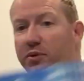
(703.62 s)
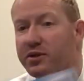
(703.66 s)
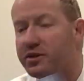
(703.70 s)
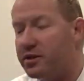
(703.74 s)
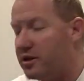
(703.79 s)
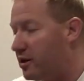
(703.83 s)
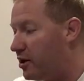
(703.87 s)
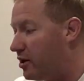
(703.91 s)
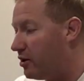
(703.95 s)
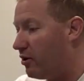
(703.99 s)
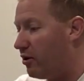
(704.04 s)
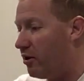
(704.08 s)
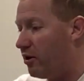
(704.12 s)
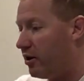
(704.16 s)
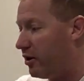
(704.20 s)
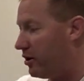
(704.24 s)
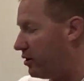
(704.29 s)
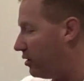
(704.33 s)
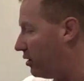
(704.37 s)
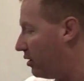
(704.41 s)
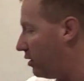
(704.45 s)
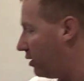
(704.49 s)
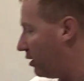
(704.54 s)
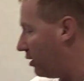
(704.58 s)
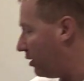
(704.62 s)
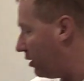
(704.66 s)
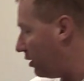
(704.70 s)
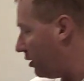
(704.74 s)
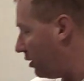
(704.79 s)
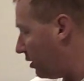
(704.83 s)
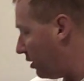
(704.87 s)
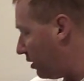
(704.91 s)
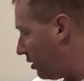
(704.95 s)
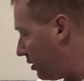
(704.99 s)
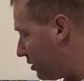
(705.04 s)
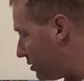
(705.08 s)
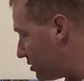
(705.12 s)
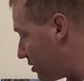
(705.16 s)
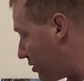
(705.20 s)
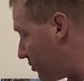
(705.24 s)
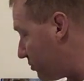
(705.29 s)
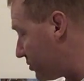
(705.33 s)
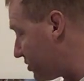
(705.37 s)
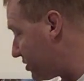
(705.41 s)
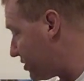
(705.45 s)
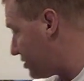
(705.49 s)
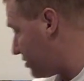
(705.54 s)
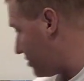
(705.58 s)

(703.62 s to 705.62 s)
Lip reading: the city line. So I'm